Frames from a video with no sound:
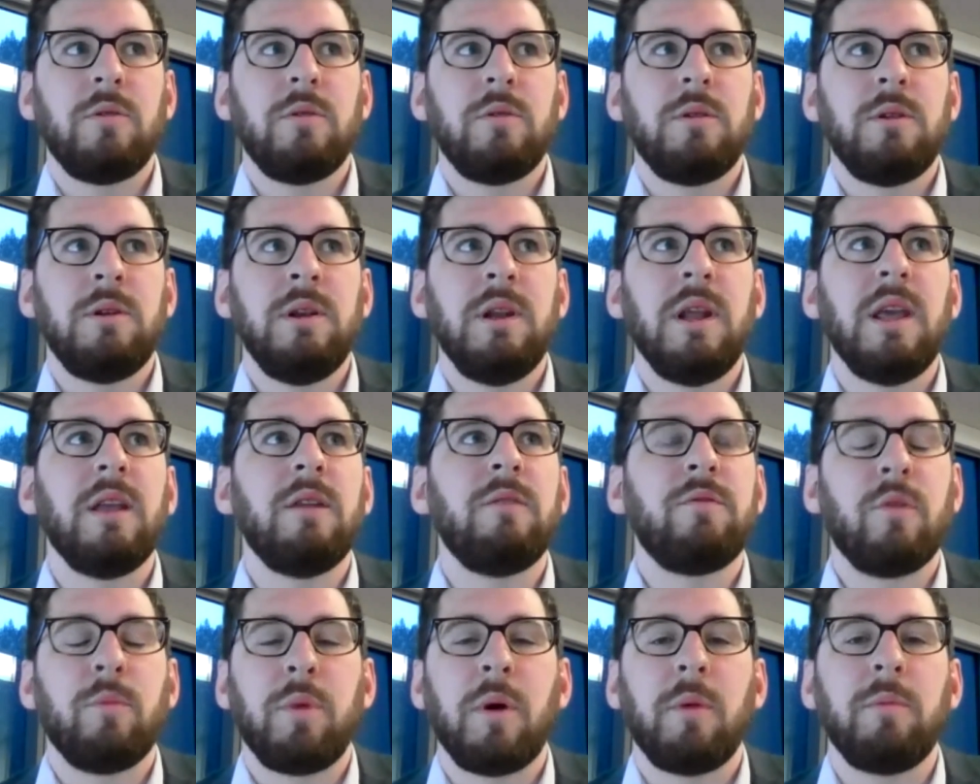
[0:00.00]
need for
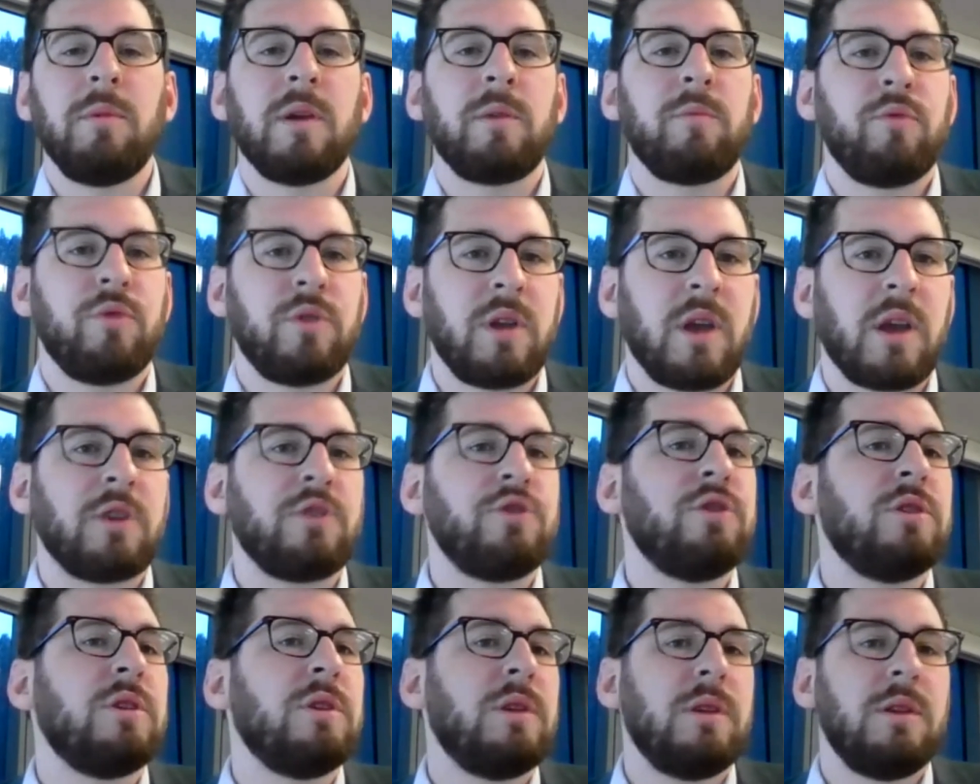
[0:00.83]
public
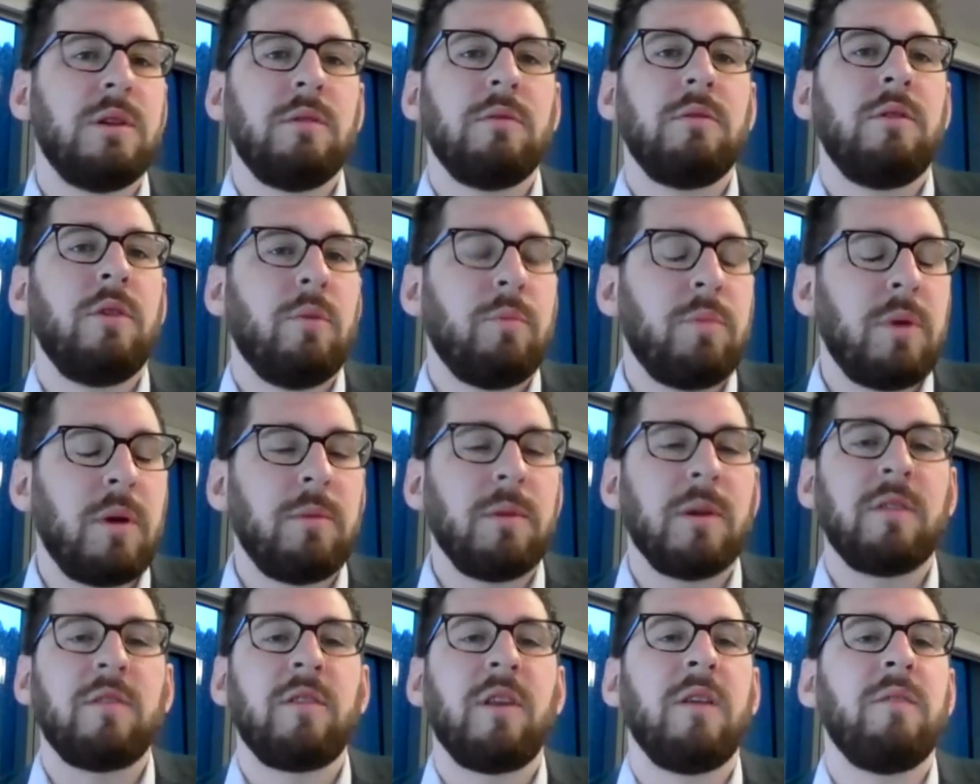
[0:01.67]
protection and public
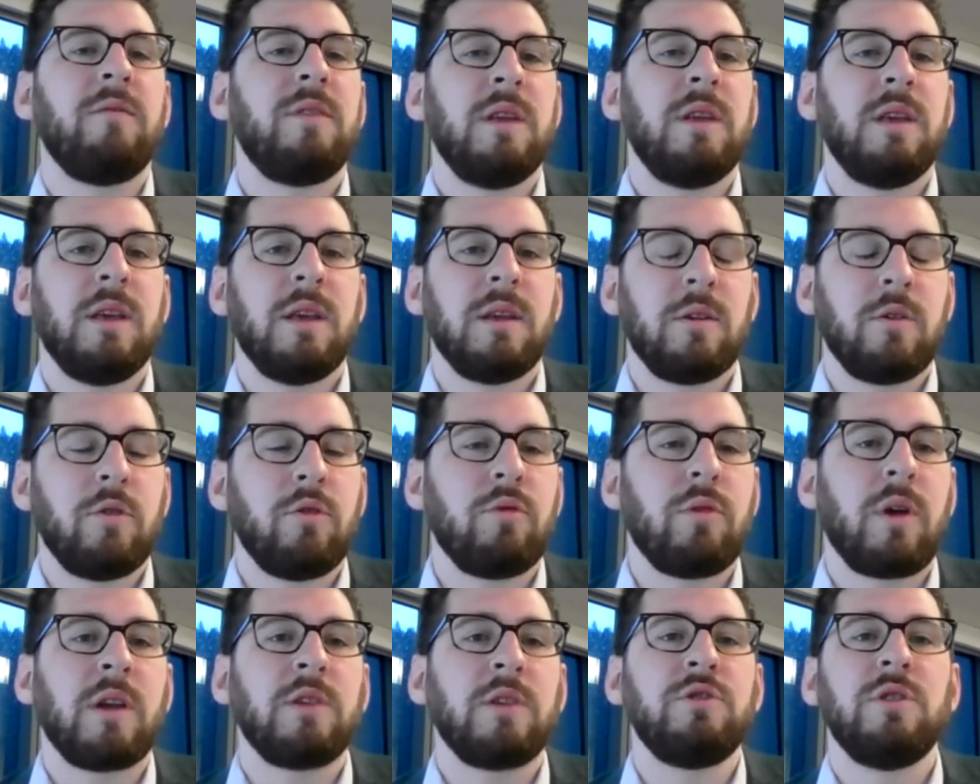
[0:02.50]
safety and
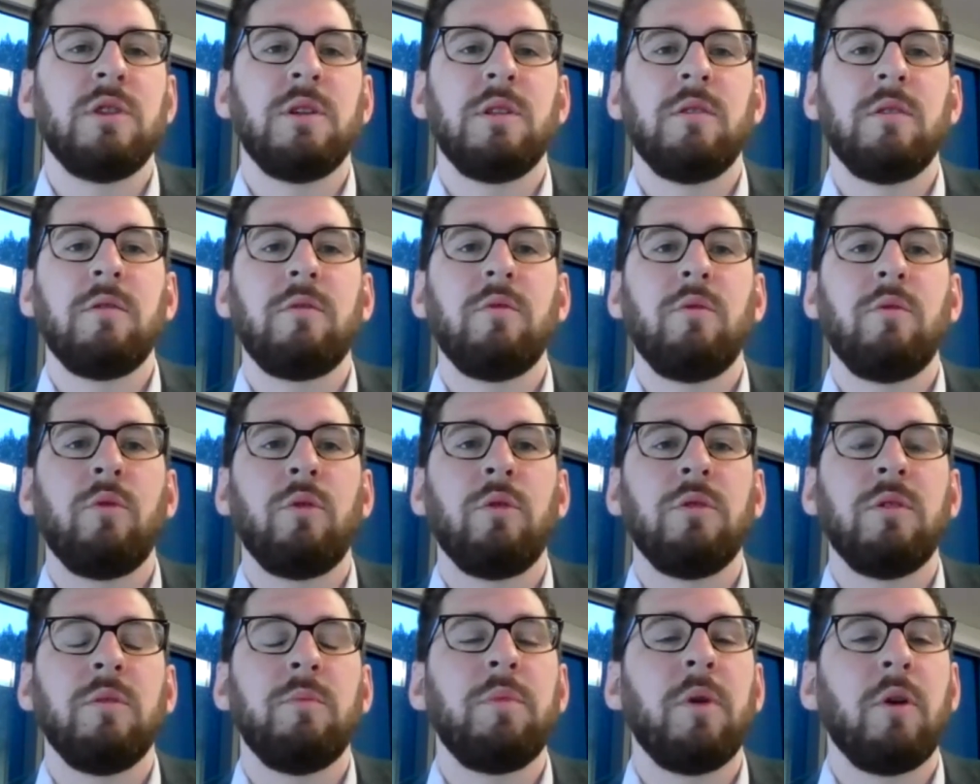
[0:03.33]
corrections,
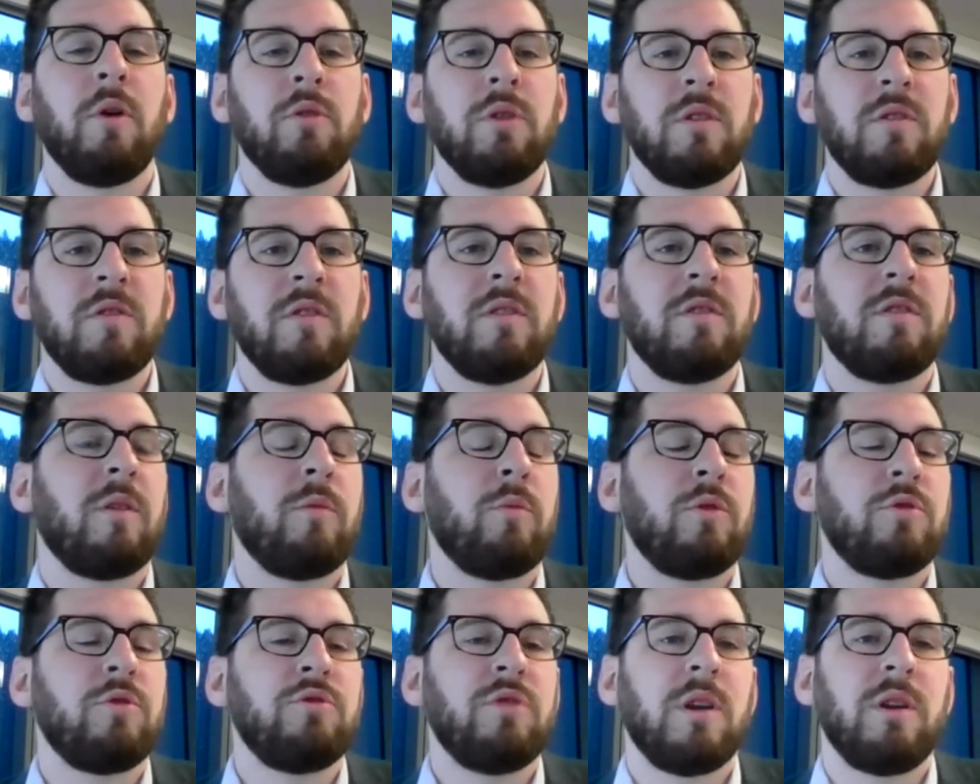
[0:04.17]
or the bonuses that we're
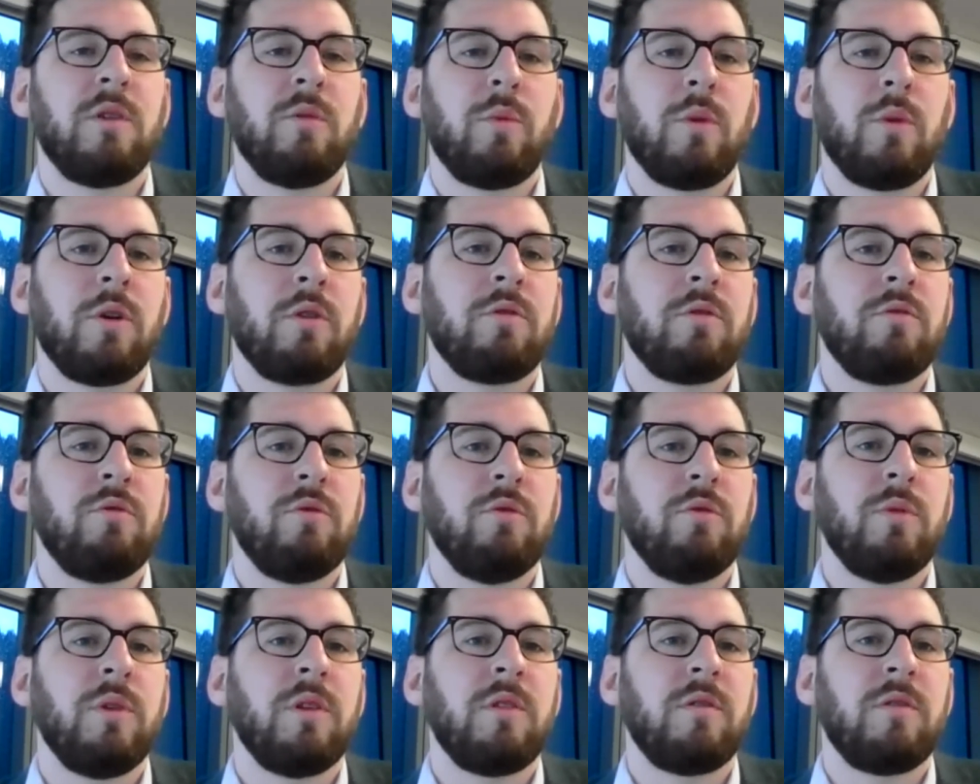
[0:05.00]
trying to work through
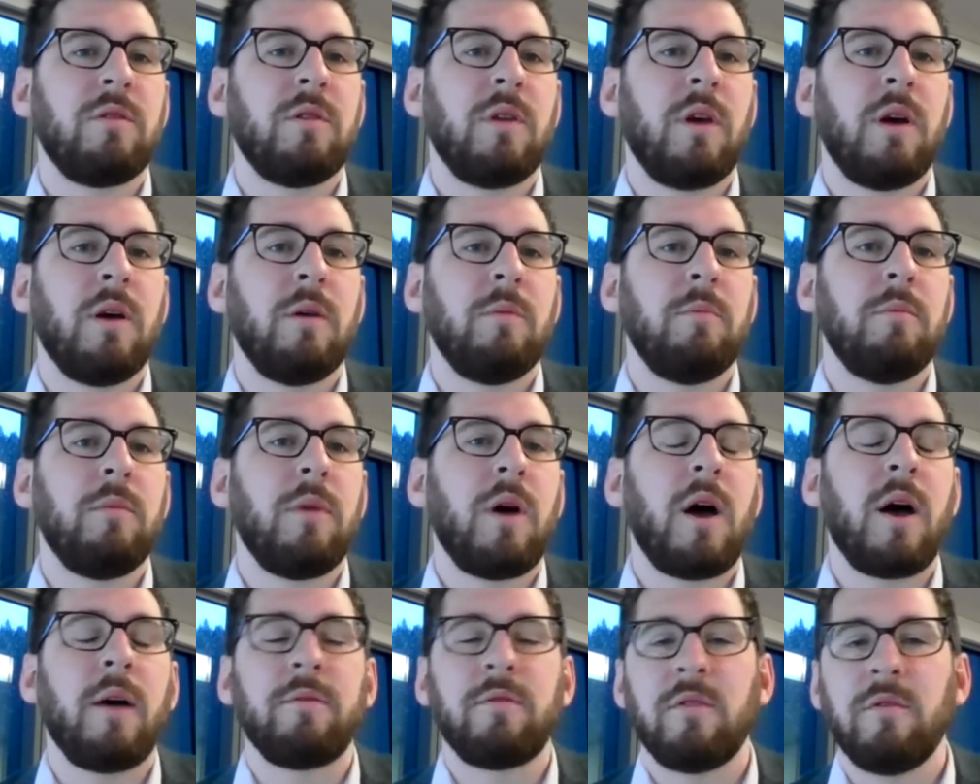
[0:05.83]
with
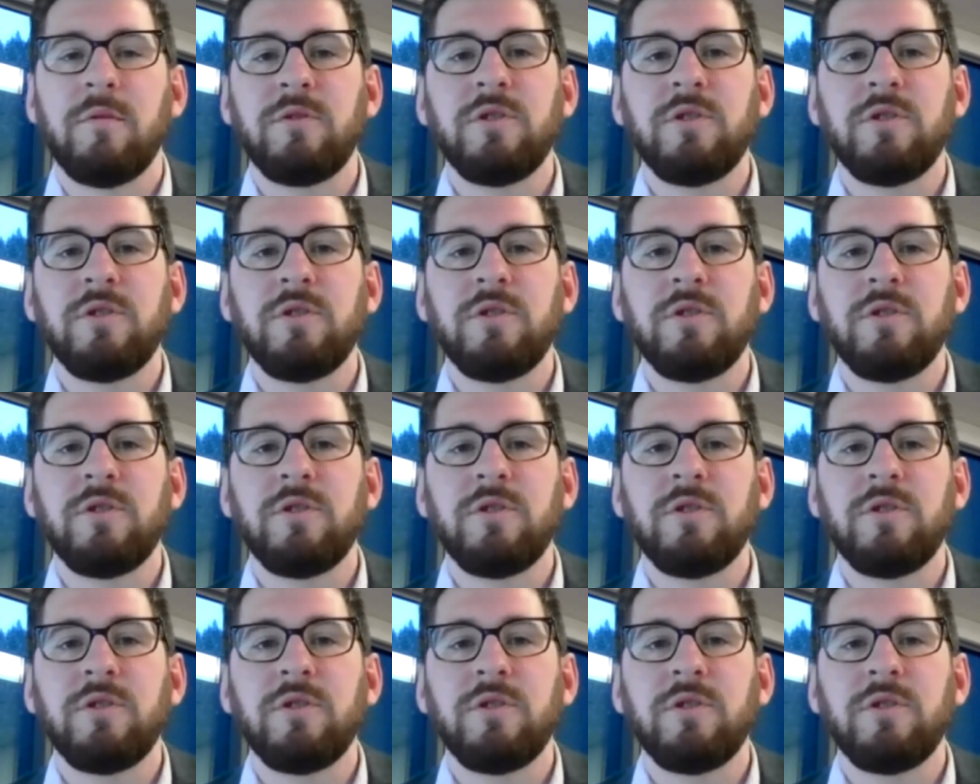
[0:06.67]
Office of